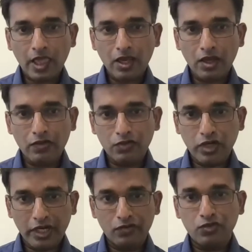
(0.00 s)
If you
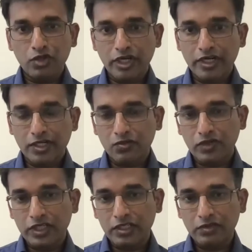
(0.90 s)
kind of look at it,
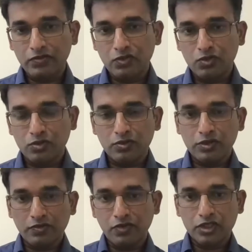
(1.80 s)

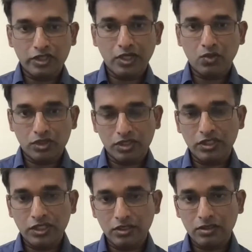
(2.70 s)
the first thing was a
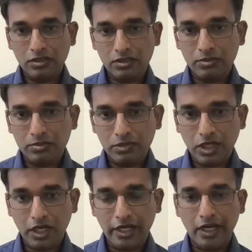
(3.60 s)
single system,
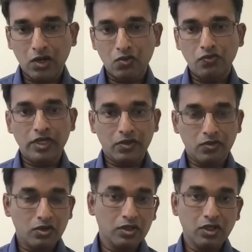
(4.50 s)
and now we have
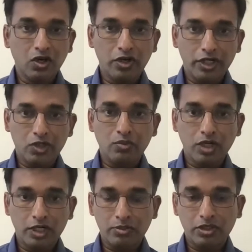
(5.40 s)
gone into
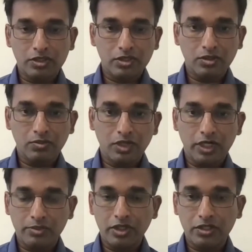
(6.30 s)

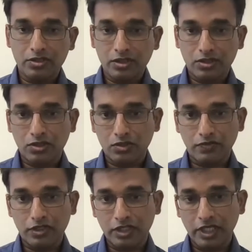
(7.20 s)
multiple instances of the
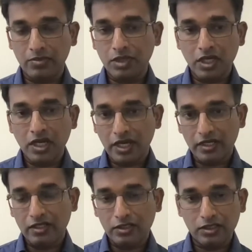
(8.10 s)
same, and
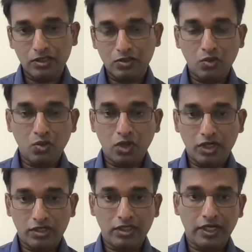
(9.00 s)
this is what is
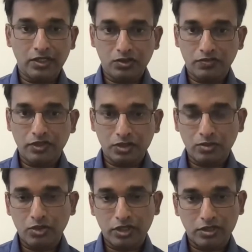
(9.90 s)
the rise of
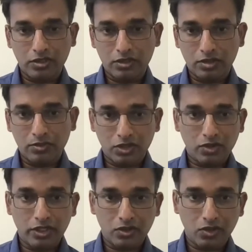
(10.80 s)
distributed systems, you
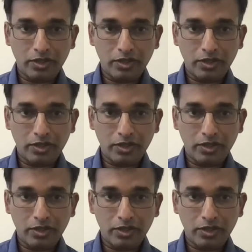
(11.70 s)
can call.